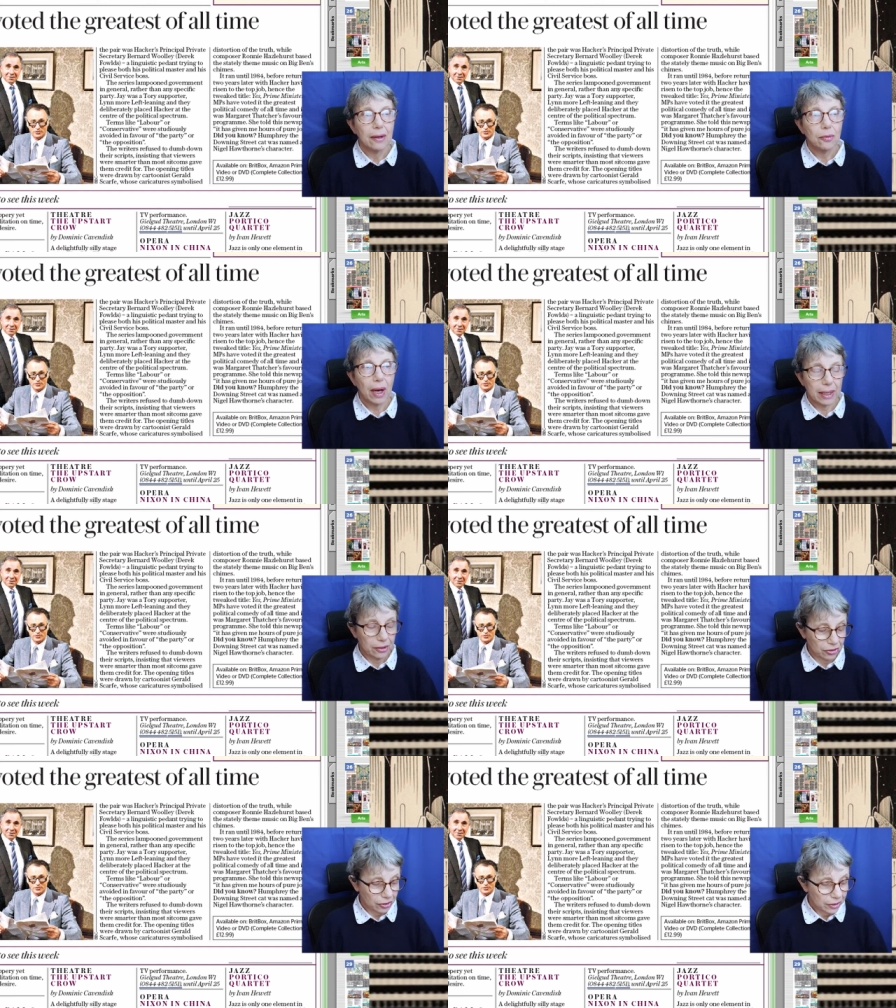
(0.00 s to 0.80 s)

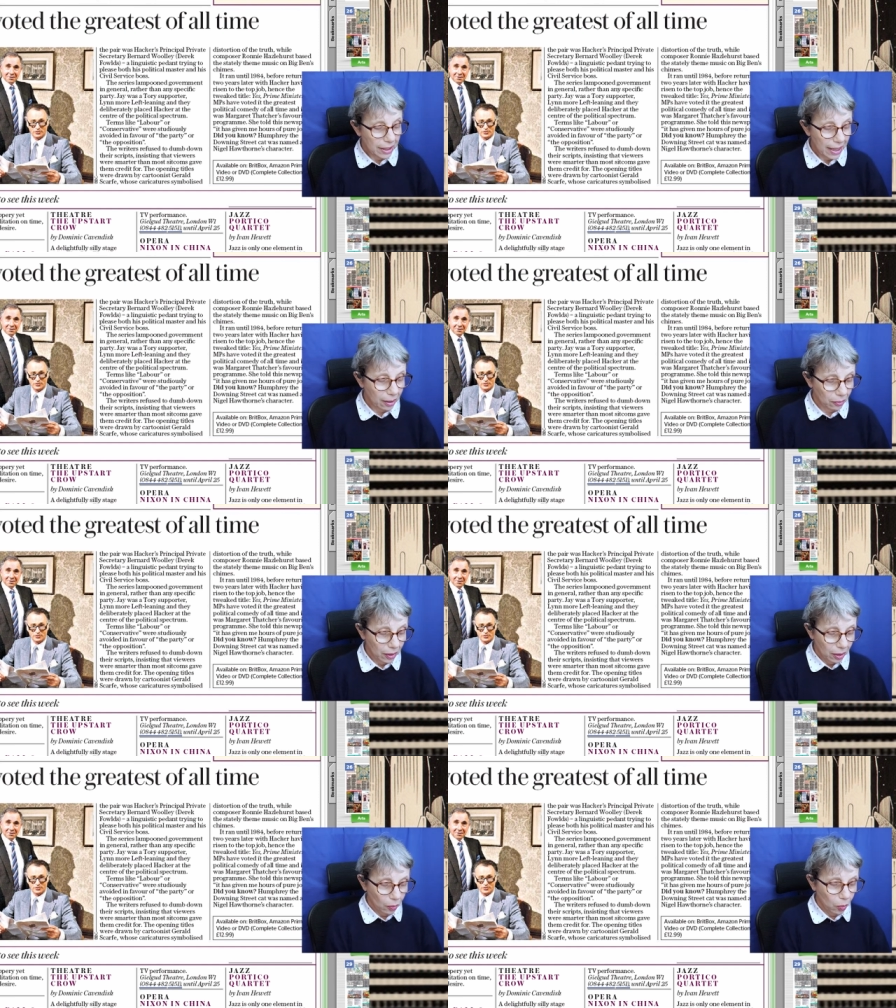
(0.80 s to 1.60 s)
Right,
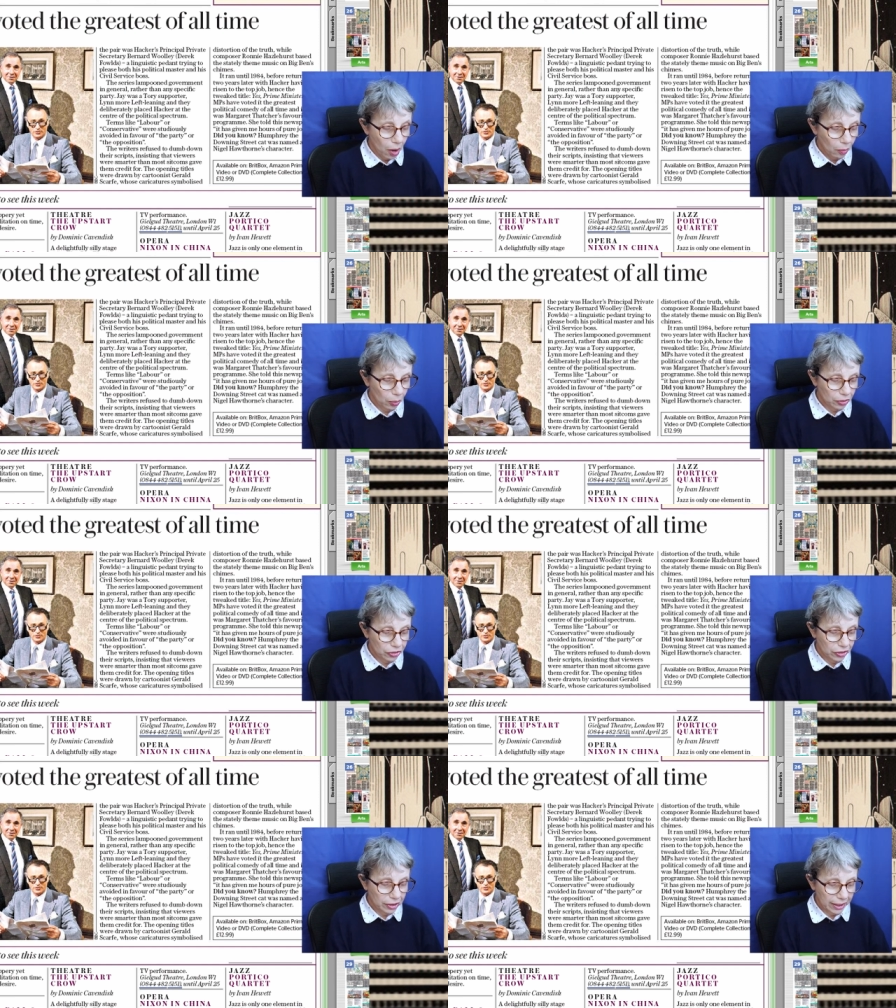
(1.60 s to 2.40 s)
now, what
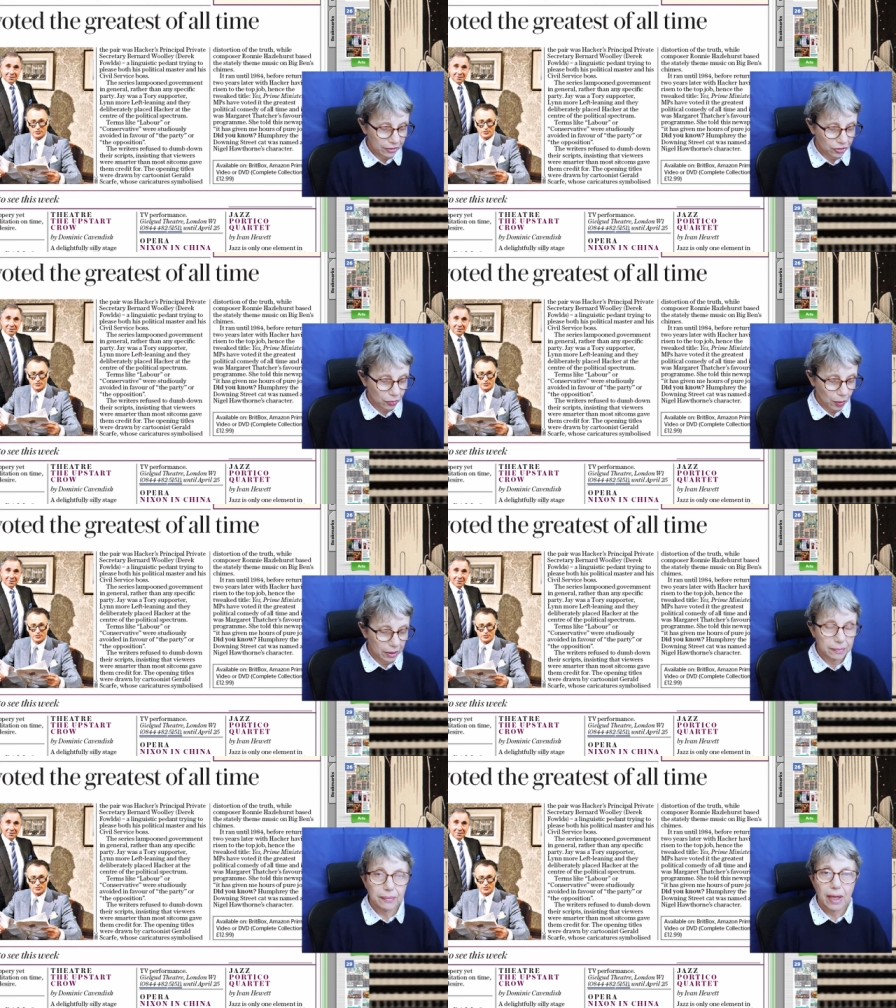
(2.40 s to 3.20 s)
was the next
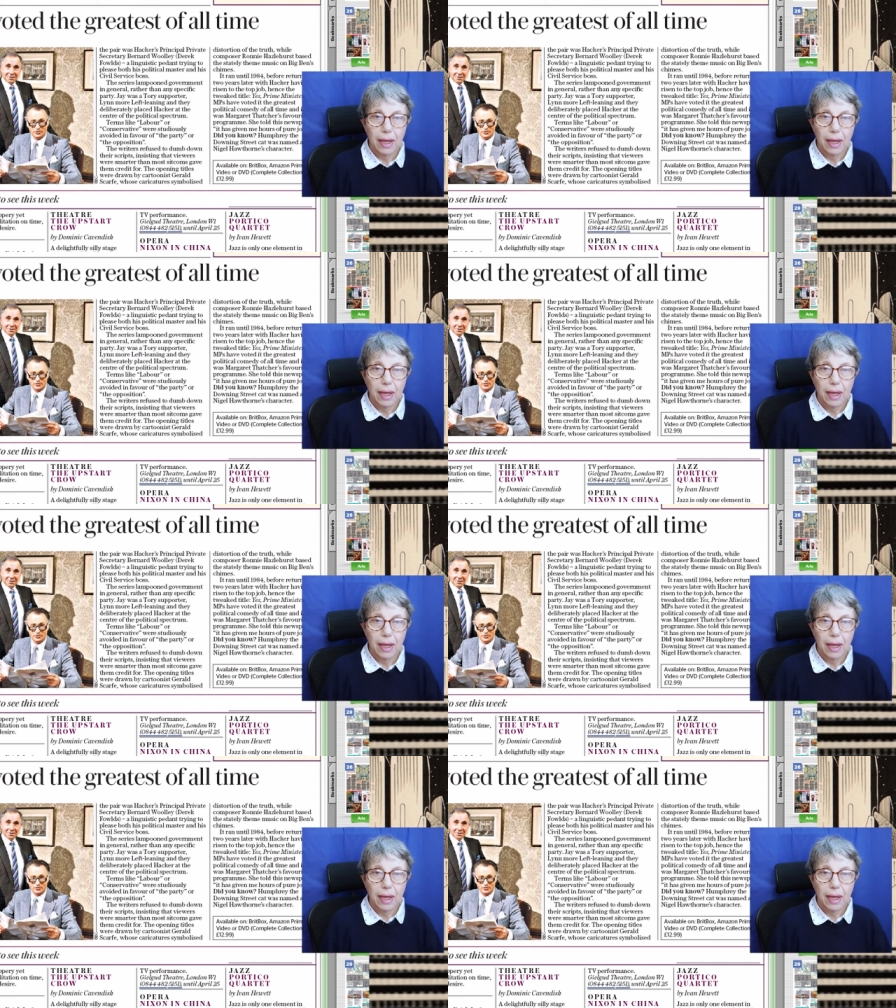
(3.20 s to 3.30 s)
one?